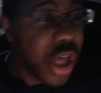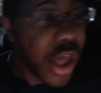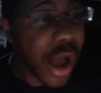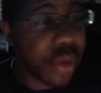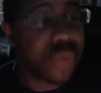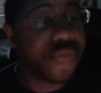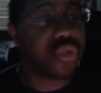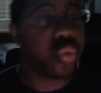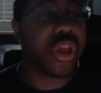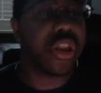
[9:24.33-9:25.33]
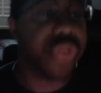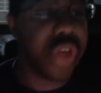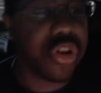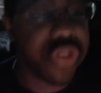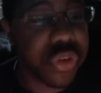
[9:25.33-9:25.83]
Out of the first weekend in
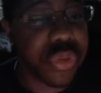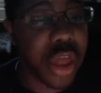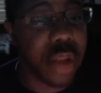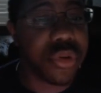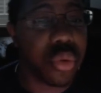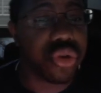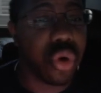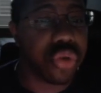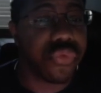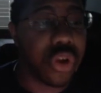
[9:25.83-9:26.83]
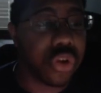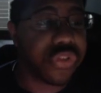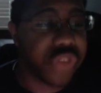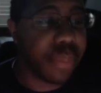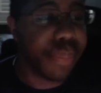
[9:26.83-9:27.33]
theaters, it seemed that Elemental was going to follow the
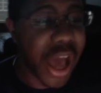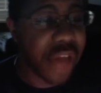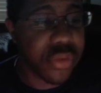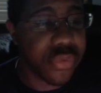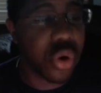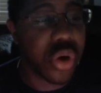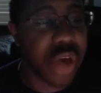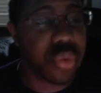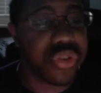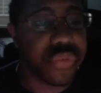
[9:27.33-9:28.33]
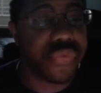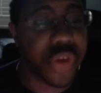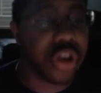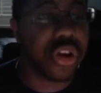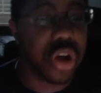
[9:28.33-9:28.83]
same path, even though it had received
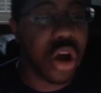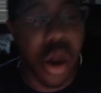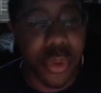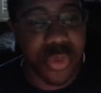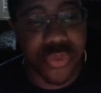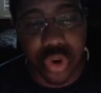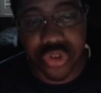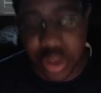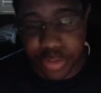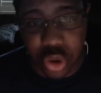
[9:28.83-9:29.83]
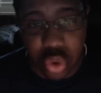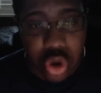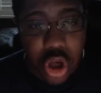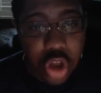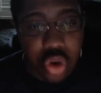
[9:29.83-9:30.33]
very good comments before its debut.
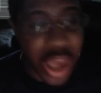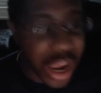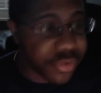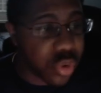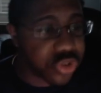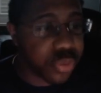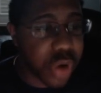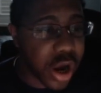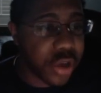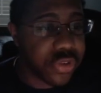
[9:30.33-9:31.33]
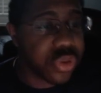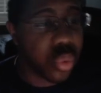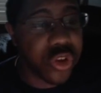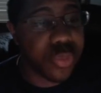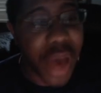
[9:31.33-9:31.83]
To everyone's surprise, the
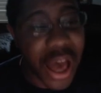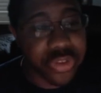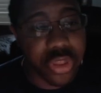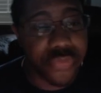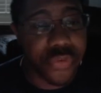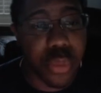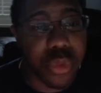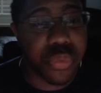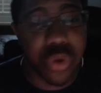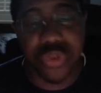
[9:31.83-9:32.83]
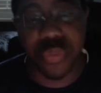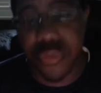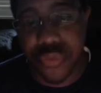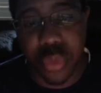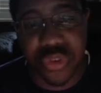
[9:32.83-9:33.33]
weeks passed and the film improved its
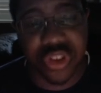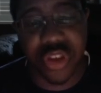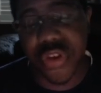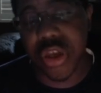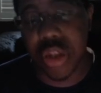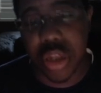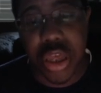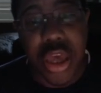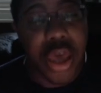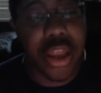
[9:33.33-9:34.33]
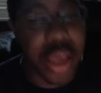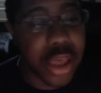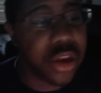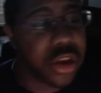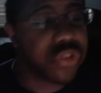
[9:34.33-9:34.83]
performance significantly and
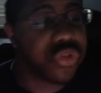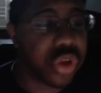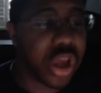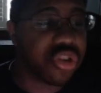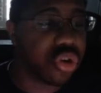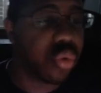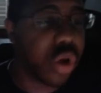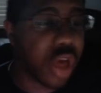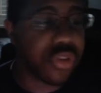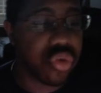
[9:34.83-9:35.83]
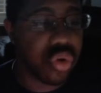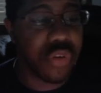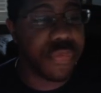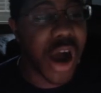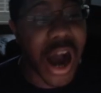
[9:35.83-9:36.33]
ended its theatrical run as the
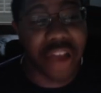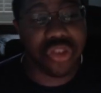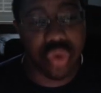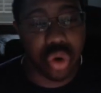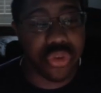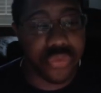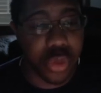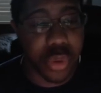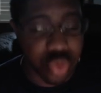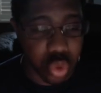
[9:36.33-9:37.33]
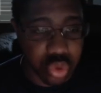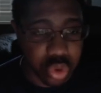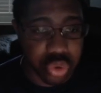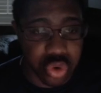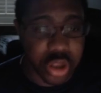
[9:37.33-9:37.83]
12th highest grossing film of
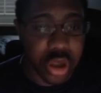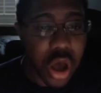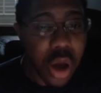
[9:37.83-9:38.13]
2023.